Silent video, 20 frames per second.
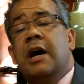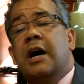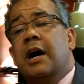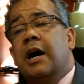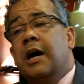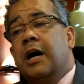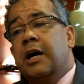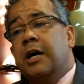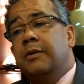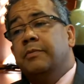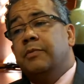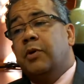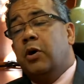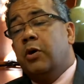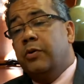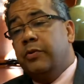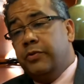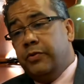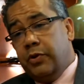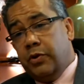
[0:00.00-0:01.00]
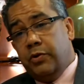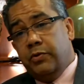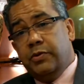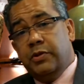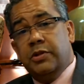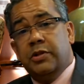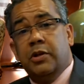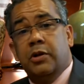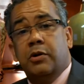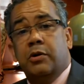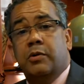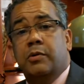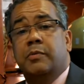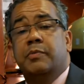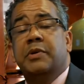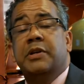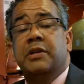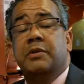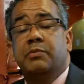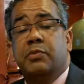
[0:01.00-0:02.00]
Although,
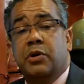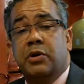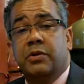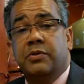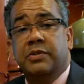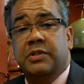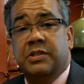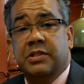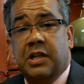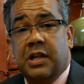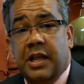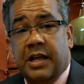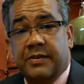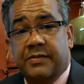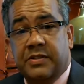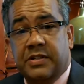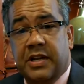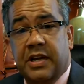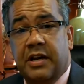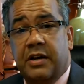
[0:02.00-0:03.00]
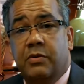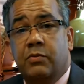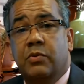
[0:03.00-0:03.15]
being bald is a lifestyle,